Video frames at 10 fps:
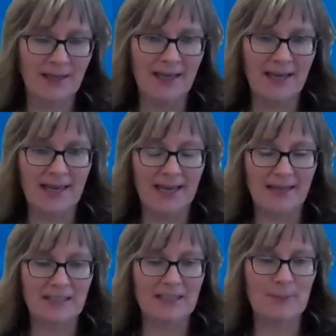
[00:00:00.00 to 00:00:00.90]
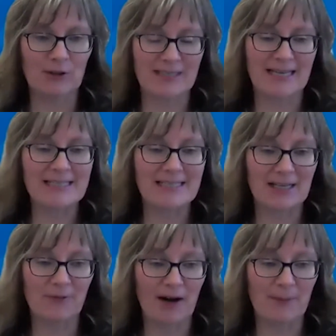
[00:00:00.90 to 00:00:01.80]
and the typical test that a
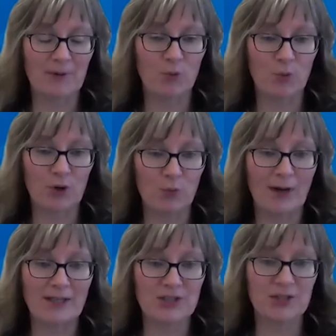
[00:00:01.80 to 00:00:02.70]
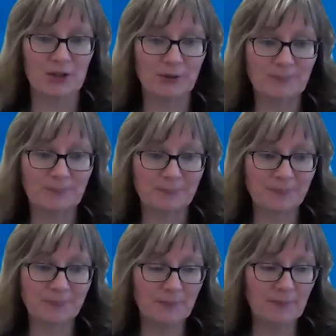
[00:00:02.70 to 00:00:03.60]
farmer would want to
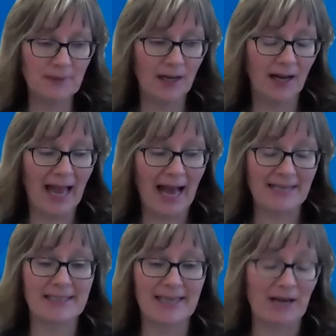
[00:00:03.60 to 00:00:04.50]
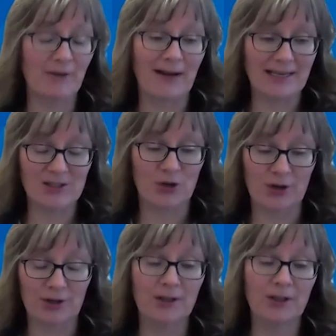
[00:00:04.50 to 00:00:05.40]
ask Ag Vice
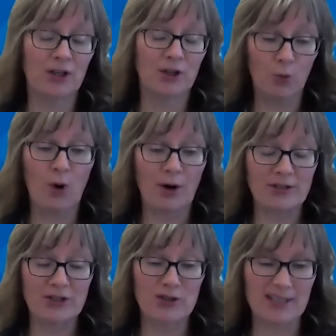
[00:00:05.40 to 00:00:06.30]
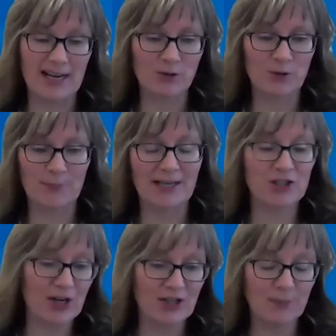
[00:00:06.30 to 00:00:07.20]
or wards to conduct would be
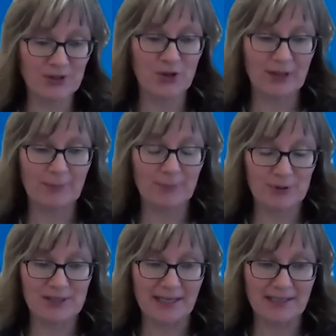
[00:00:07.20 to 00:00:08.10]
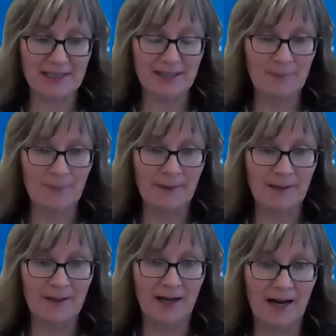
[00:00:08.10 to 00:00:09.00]
exchangeable sodium percent.
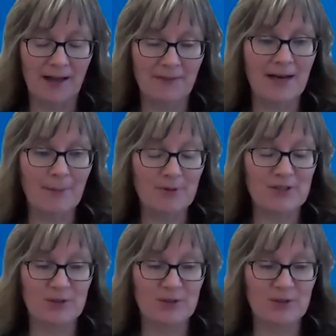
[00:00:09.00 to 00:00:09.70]
The numbers that we